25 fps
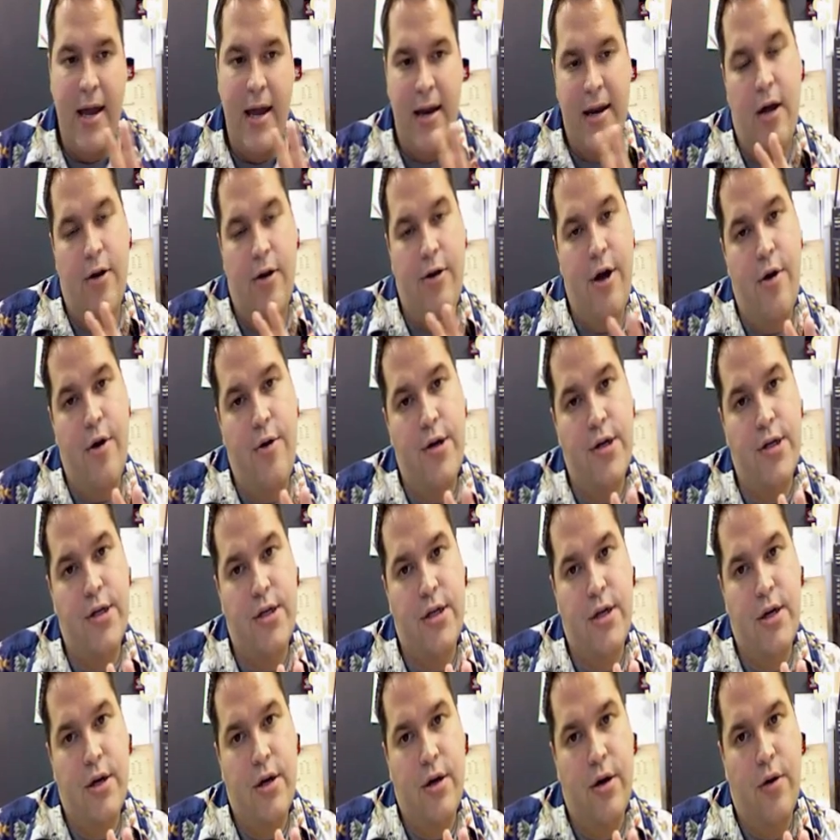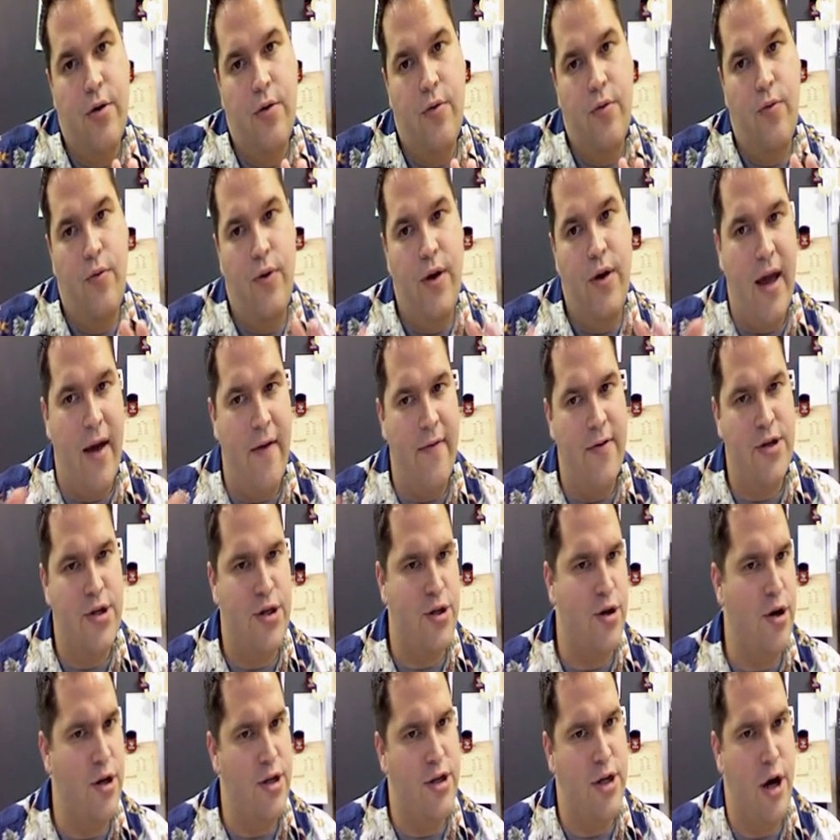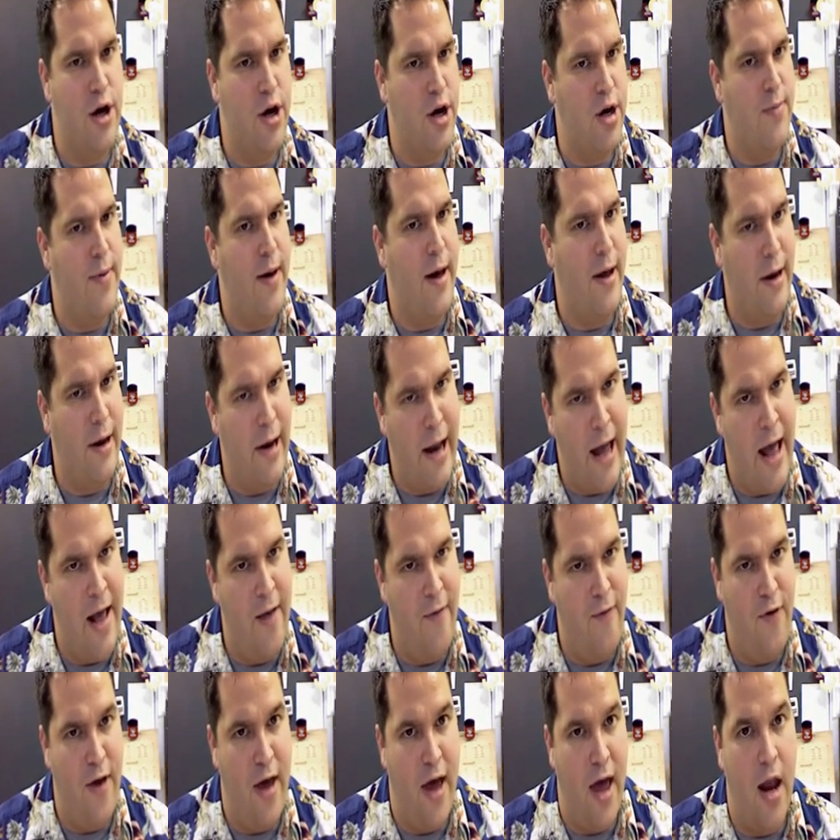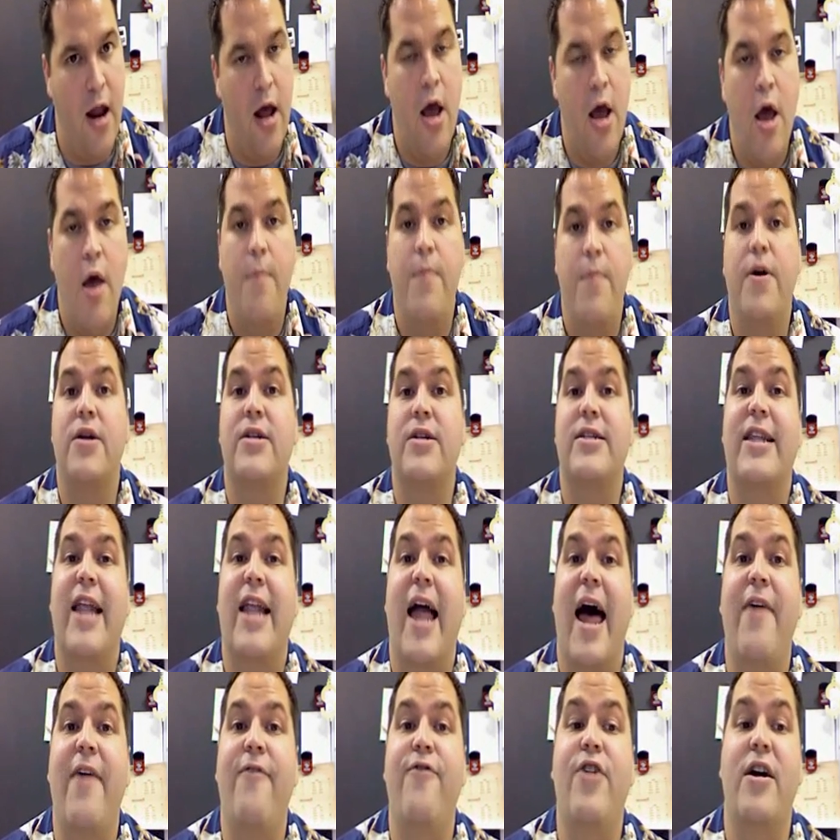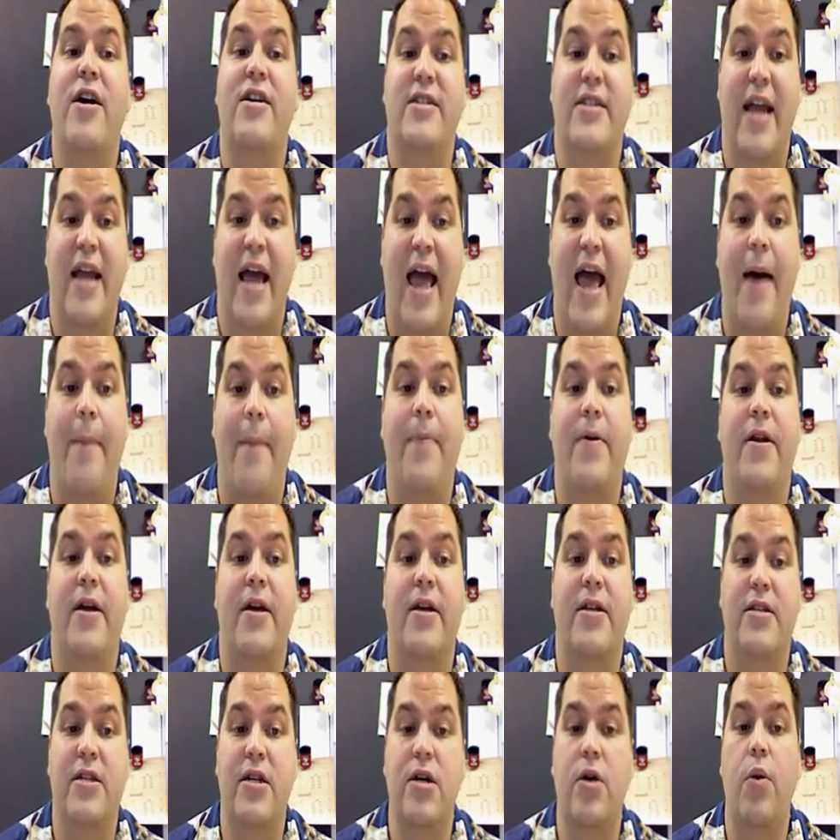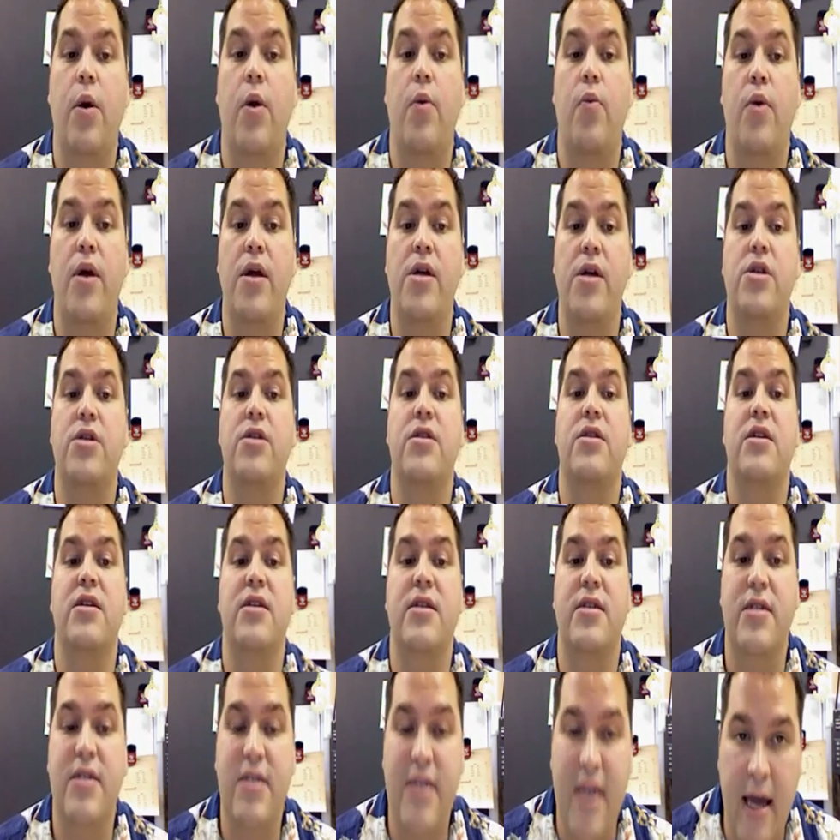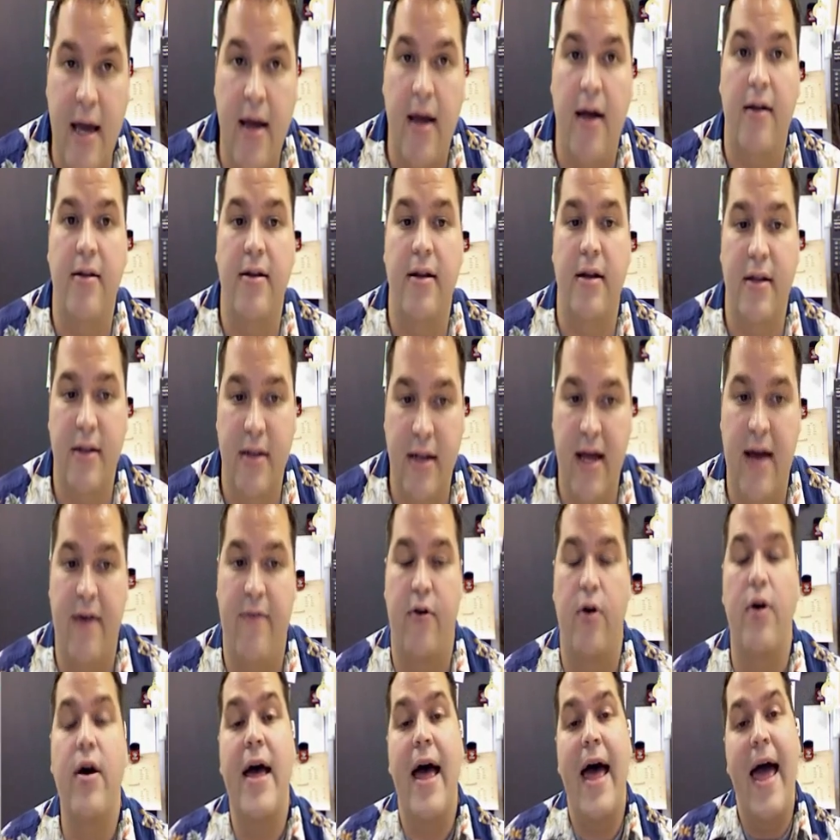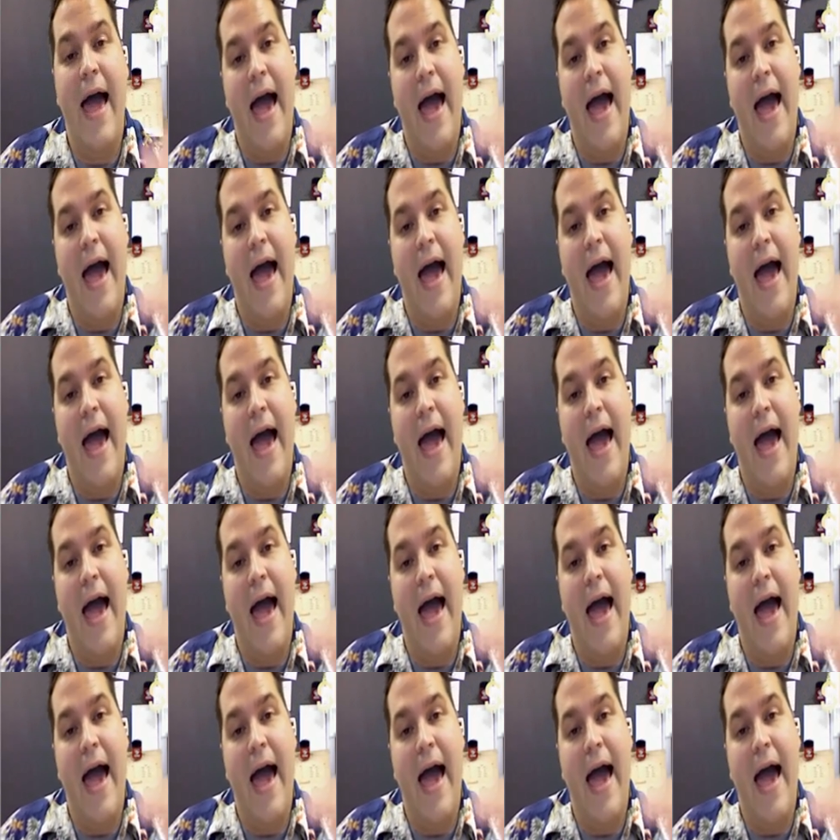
Now notice, we haven't started talking about life yet, because life doesn't happen until we reach the cell level.